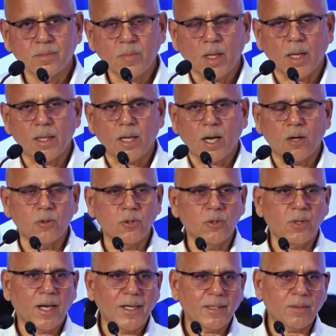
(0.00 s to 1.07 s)
And how do
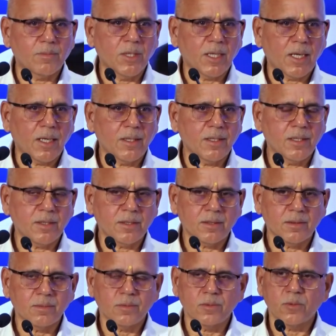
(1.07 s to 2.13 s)
you light up the
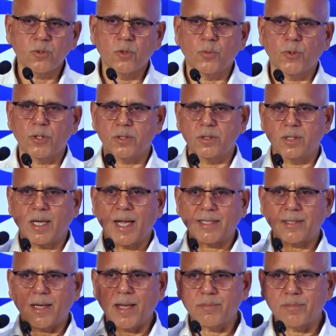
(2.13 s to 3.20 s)
carriages? You put
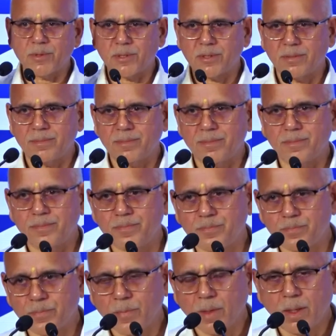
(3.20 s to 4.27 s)
gas lamps.
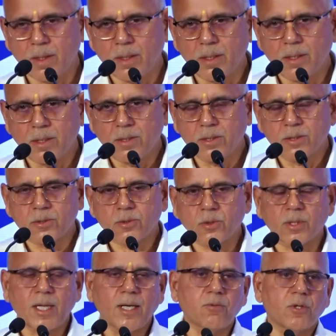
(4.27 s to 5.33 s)
So
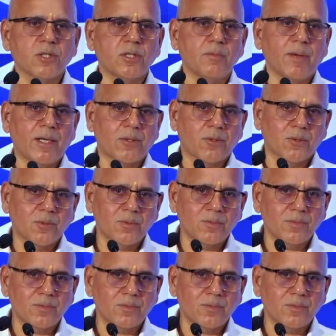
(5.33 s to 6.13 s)
that was the metro.